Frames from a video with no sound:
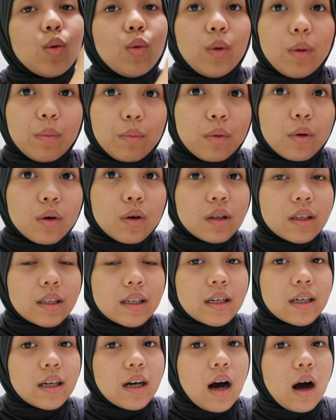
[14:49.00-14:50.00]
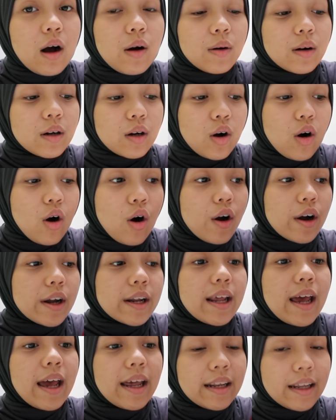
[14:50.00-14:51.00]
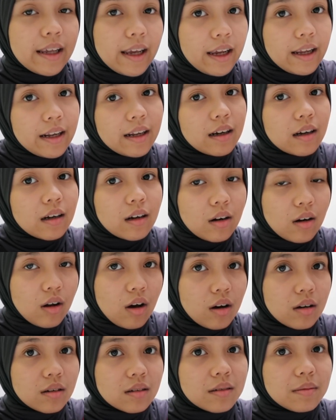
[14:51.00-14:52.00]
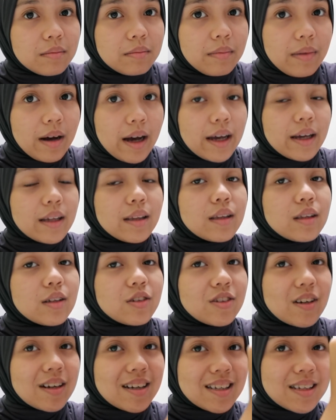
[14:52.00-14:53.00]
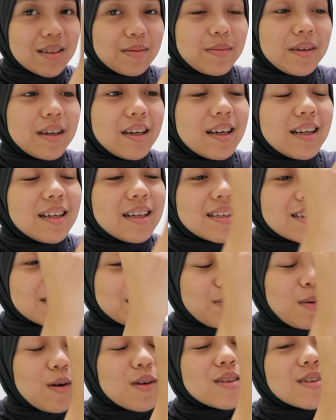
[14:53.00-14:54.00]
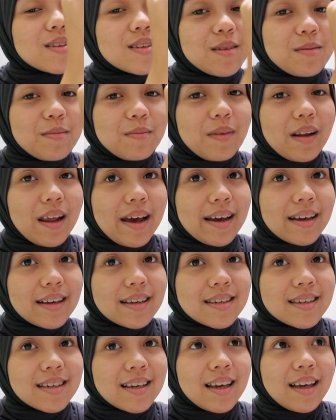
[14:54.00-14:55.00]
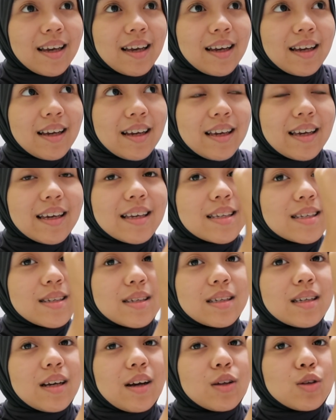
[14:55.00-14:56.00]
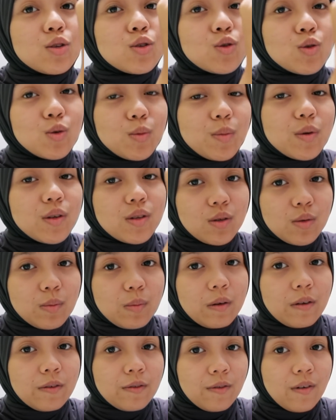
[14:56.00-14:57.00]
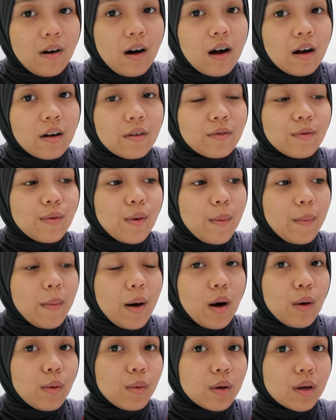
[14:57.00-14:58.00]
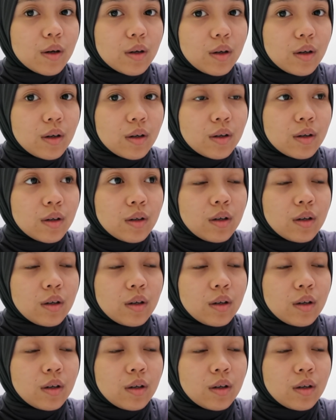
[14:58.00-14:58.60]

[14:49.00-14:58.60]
We booked our court at 8 o'clock, but trust me, the sports complex is super super far from our